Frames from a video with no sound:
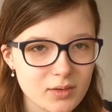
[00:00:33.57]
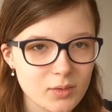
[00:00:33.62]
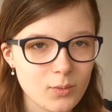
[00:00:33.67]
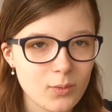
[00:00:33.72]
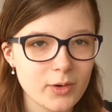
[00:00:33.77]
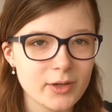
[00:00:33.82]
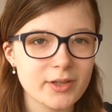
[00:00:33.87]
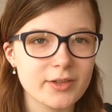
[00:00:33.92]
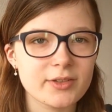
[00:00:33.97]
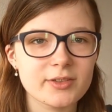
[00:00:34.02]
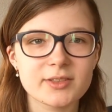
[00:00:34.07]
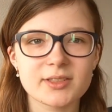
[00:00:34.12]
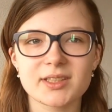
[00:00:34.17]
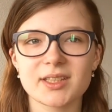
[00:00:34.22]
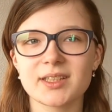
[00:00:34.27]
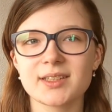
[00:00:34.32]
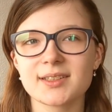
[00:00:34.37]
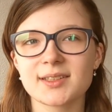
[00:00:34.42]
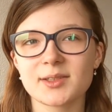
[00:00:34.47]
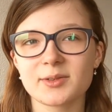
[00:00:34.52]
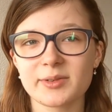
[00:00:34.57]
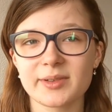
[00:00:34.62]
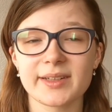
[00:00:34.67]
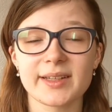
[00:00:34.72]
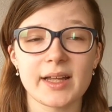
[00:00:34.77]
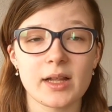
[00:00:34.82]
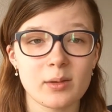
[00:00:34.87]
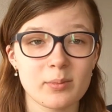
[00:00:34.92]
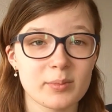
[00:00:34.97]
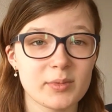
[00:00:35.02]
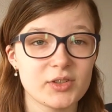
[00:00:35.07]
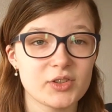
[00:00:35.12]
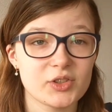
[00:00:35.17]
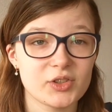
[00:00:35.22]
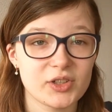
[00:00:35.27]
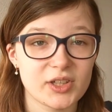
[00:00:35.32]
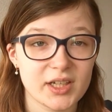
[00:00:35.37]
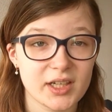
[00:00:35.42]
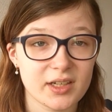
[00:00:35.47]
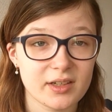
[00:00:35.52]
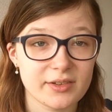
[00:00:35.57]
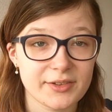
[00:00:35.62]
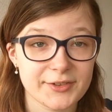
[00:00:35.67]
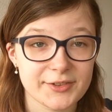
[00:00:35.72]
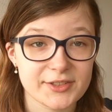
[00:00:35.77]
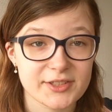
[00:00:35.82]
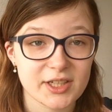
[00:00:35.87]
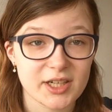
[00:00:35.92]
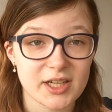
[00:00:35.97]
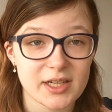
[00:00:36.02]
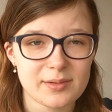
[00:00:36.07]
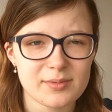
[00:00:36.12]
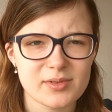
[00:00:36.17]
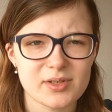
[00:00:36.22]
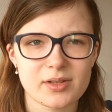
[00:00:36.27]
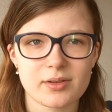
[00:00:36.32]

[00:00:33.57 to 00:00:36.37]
One of those things that really helped me during those times